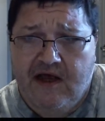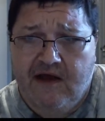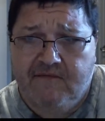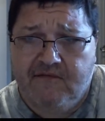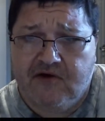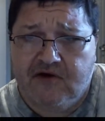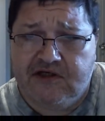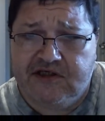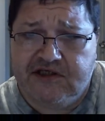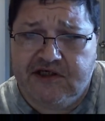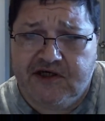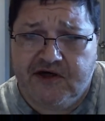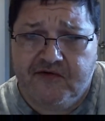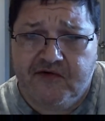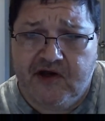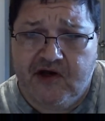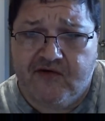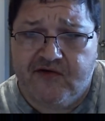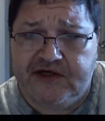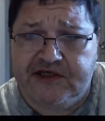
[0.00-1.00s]
Consider
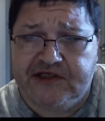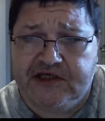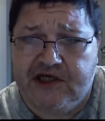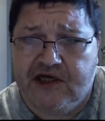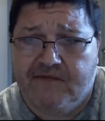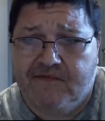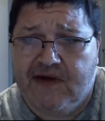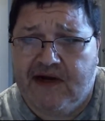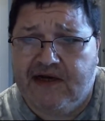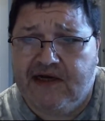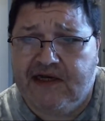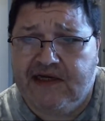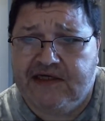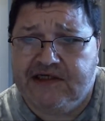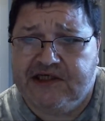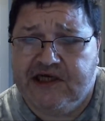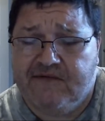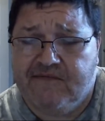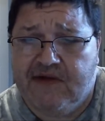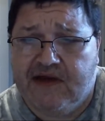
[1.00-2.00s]
increasing your
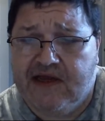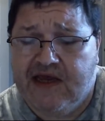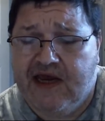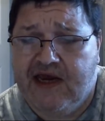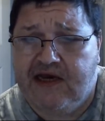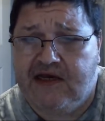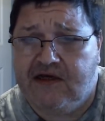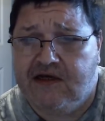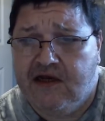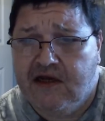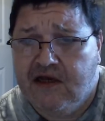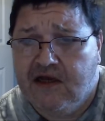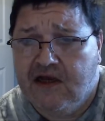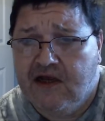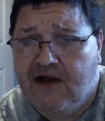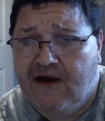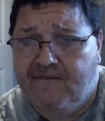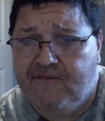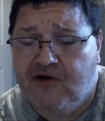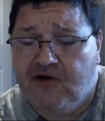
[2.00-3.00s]
magnesium. Again,
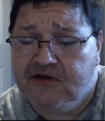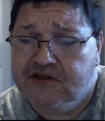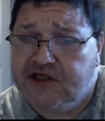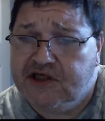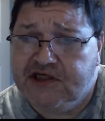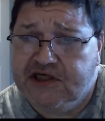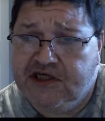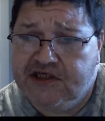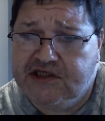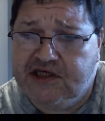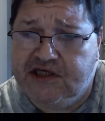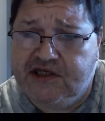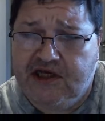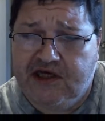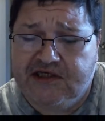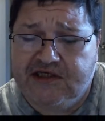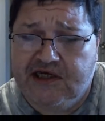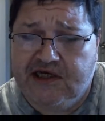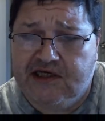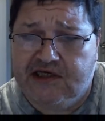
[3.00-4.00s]
I'm not suggesting
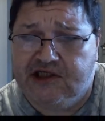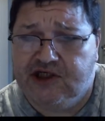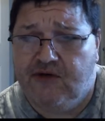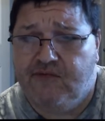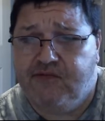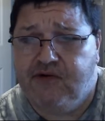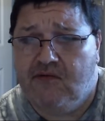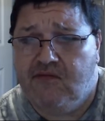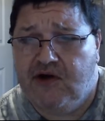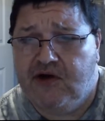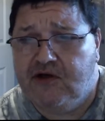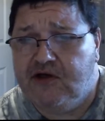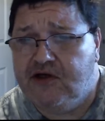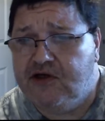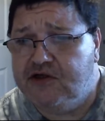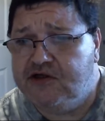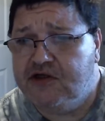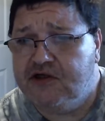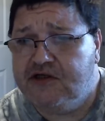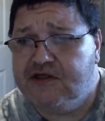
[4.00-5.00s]
you take a supplement. You
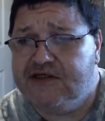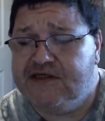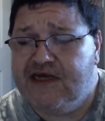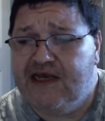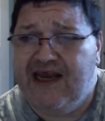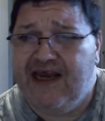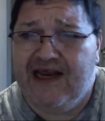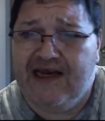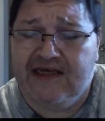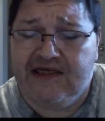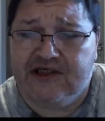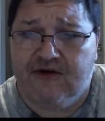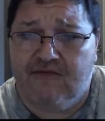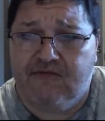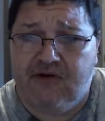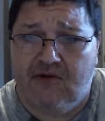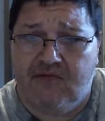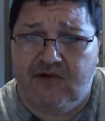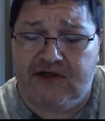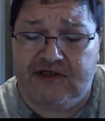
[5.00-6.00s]
shouldn't take any
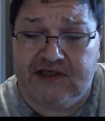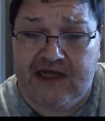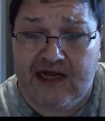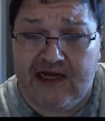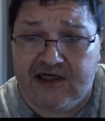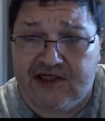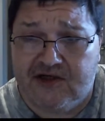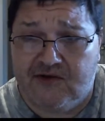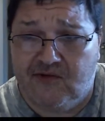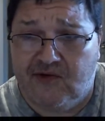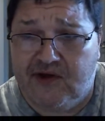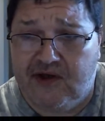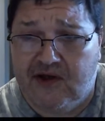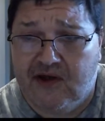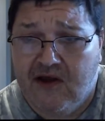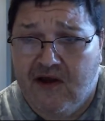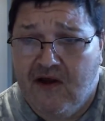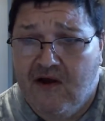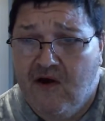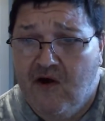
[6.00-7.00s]
supplements actually
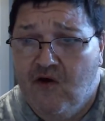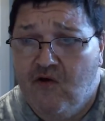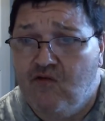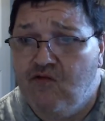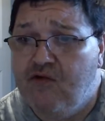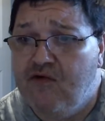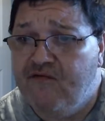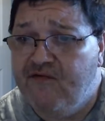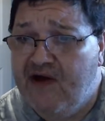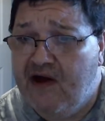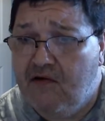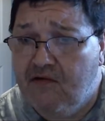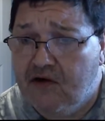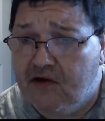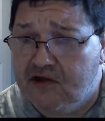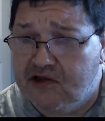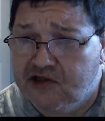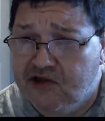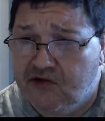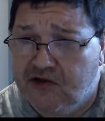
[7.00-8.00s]
without
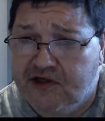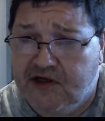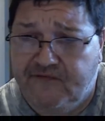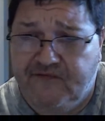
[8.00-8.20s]
consulting a